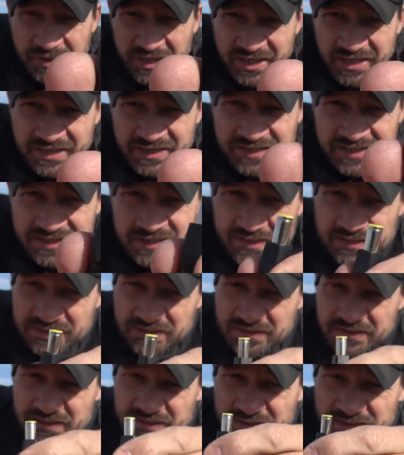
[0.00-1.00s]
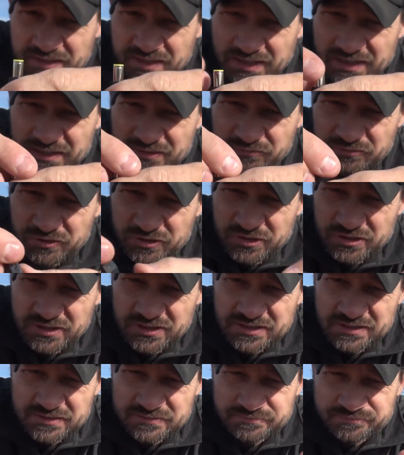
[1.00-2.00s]
body kind of
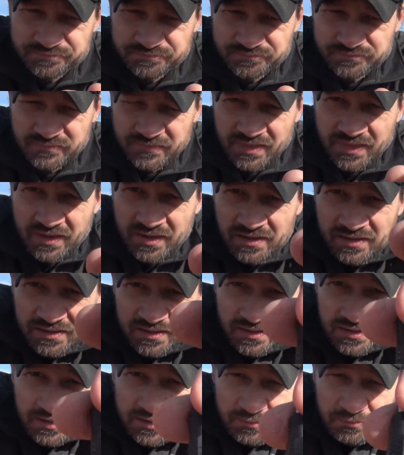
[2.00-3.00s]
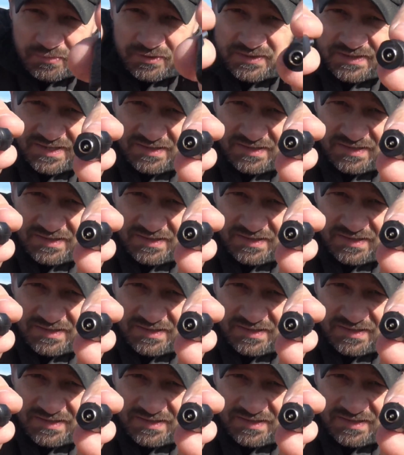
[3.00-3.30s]
look, but